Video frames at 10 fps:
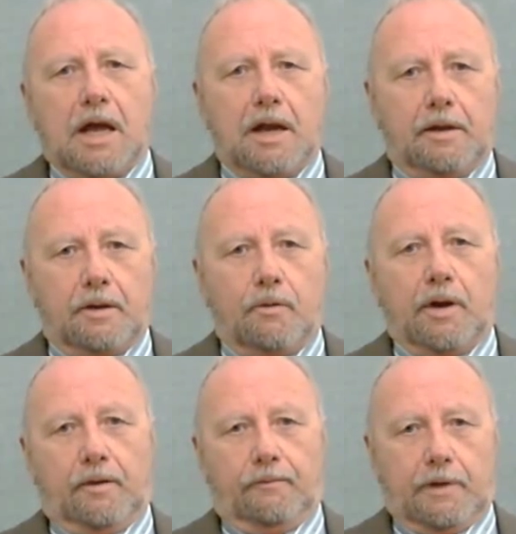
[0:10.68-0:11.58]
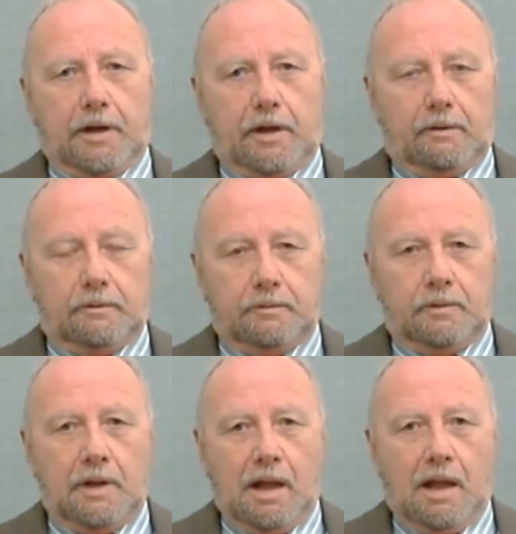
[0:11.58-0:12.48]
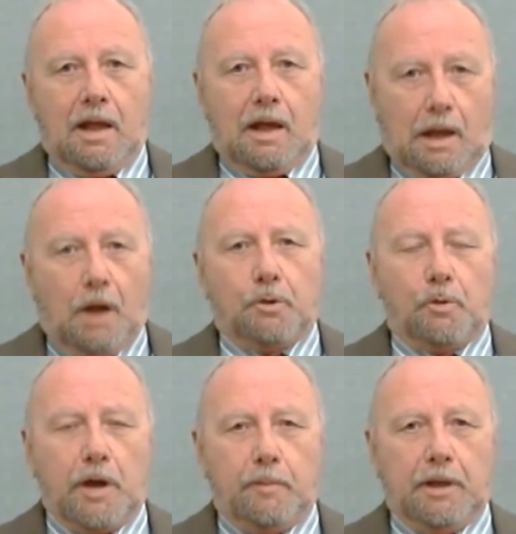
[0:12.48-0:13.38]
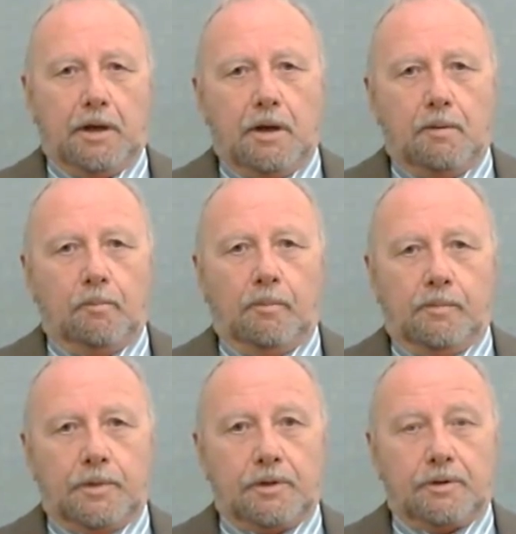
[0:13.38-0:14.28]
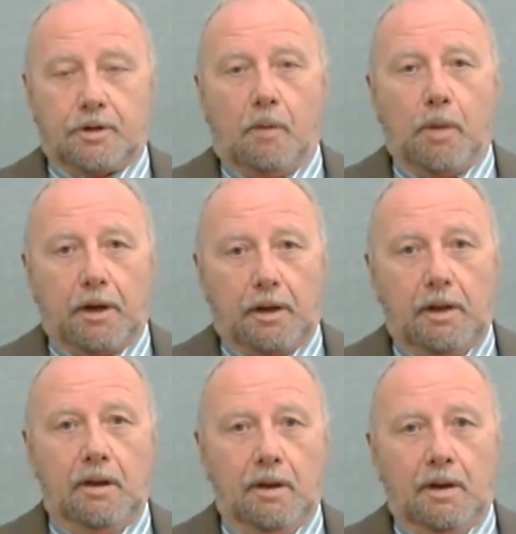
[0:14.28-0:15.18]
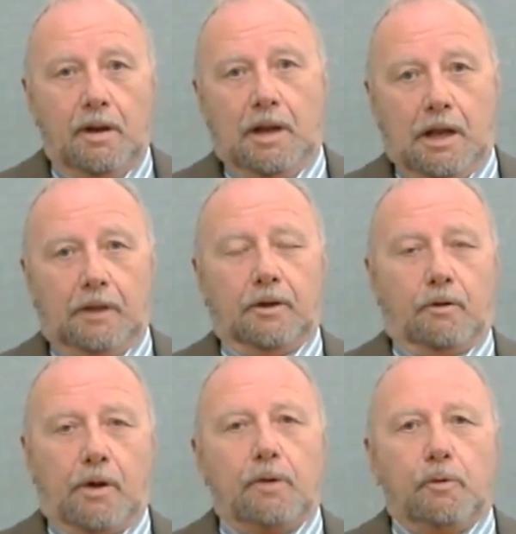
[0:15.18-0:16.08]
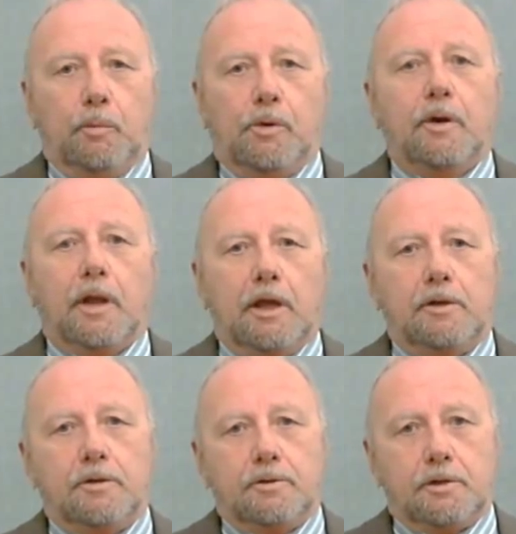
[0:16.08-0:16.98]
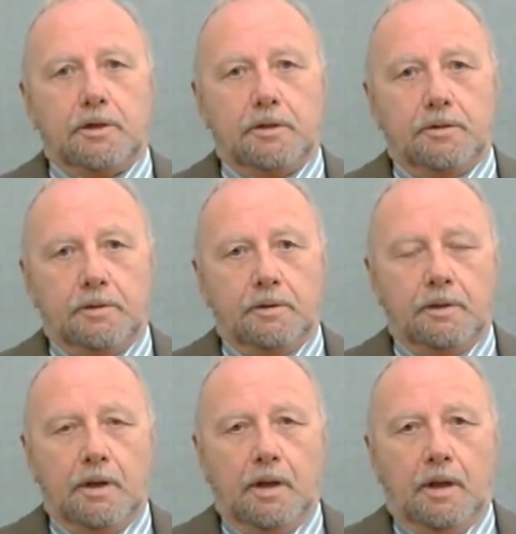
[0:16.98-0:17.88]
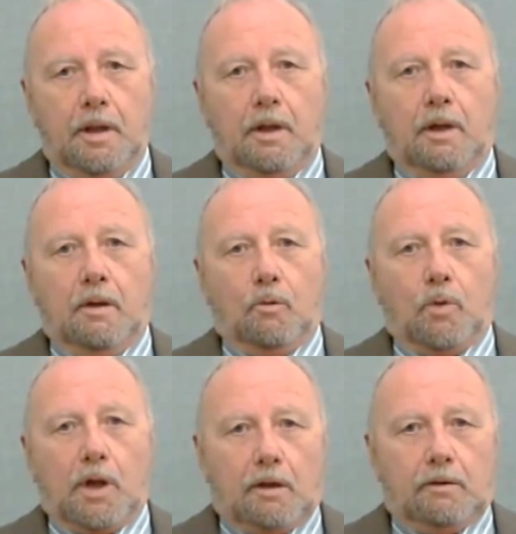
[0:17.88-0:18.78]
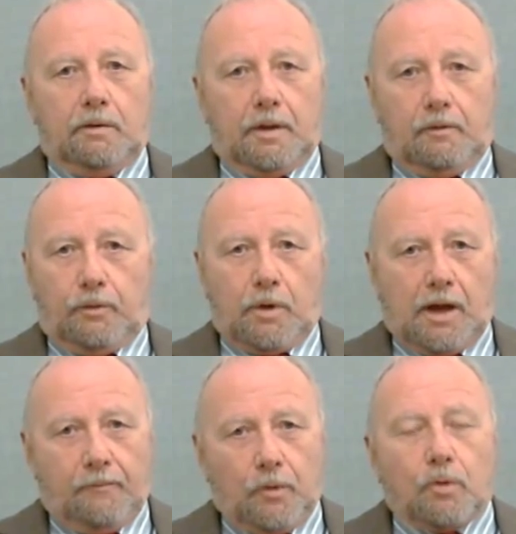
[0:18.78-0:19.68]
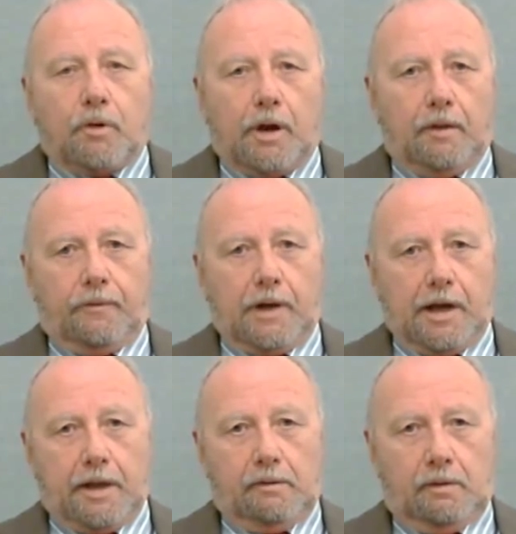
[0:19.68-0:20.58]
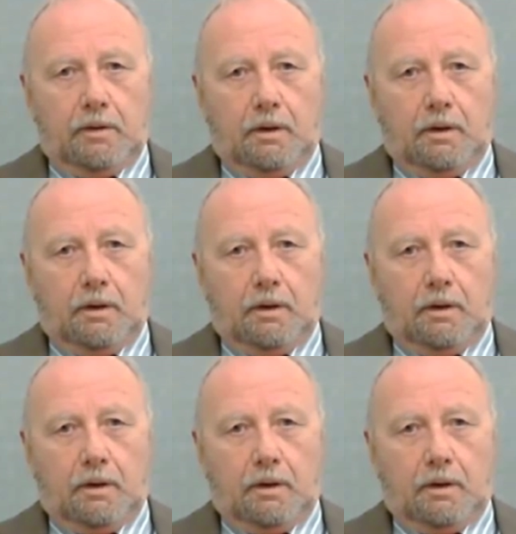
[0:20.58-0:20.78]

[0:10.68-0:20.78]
start a credit file? How do I become somebody at the credit reporting agency? Well, if you have no credit file,